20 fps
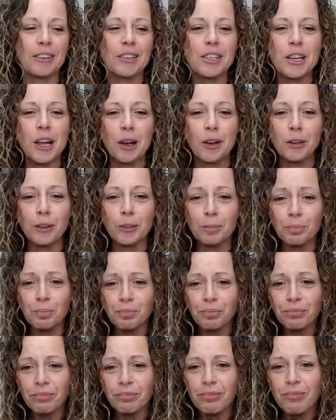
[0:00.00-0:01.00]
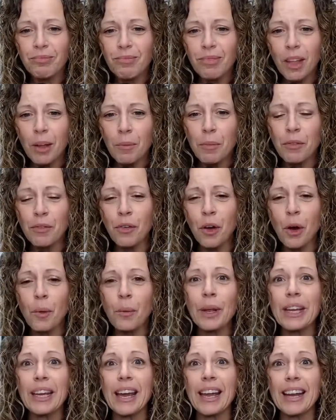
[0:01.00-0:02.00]
So before
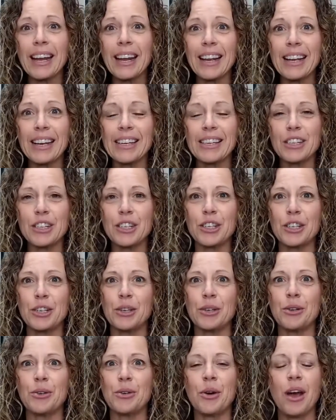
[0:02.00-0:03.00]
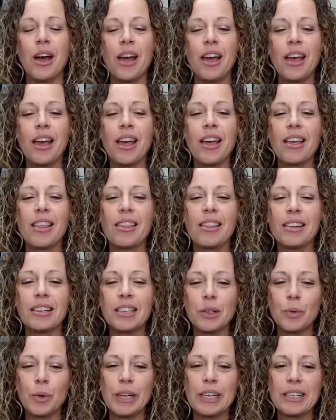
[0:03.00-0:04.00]
we get into
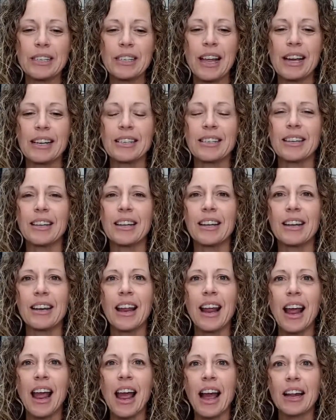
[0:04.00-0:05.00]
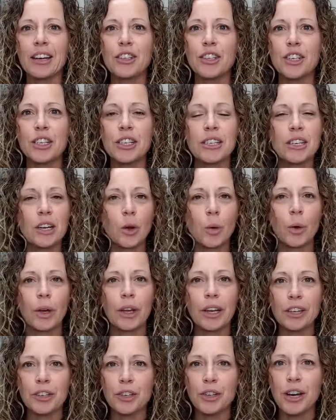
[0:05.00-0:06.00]
this week's lesson, just a quick
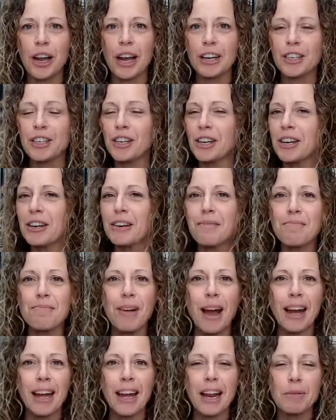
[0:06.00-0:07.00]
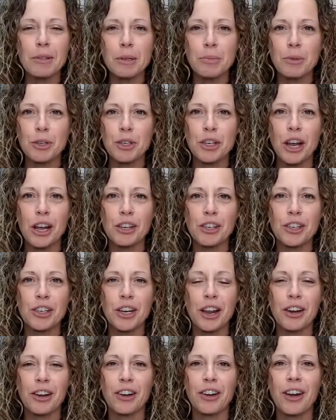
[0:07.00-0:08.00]
introduction. My name is Michelle
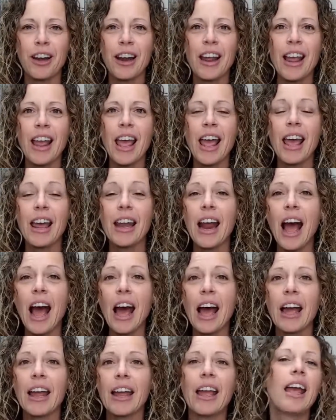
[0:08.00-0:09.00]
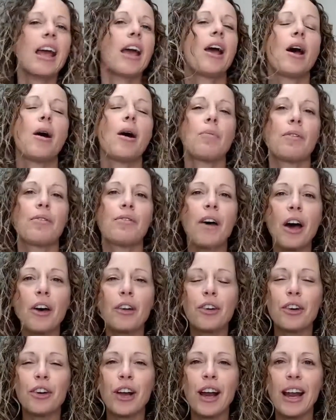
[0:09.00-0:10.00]
Shutter, and I am the
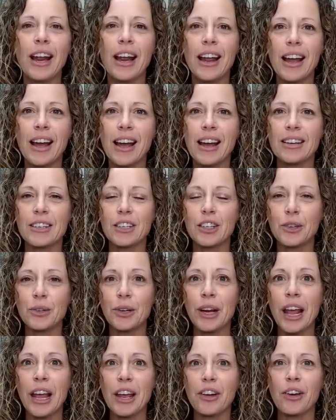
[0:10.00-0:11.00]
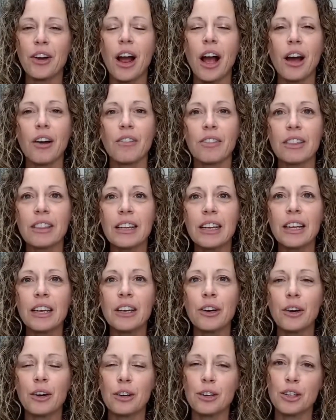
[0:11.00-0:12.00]
founder and creator of
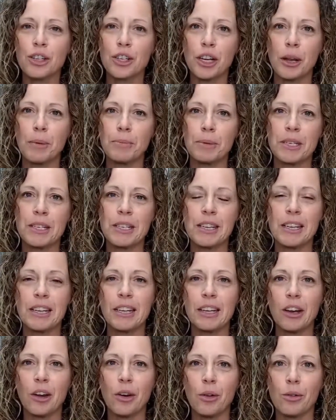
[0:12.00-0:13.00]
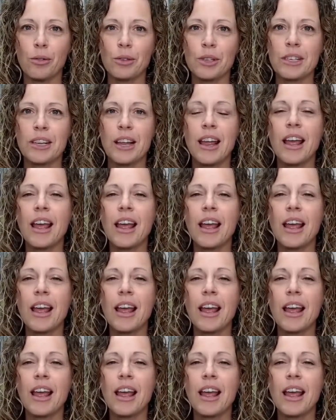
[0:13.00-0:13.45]
LeadHerShip CEOs.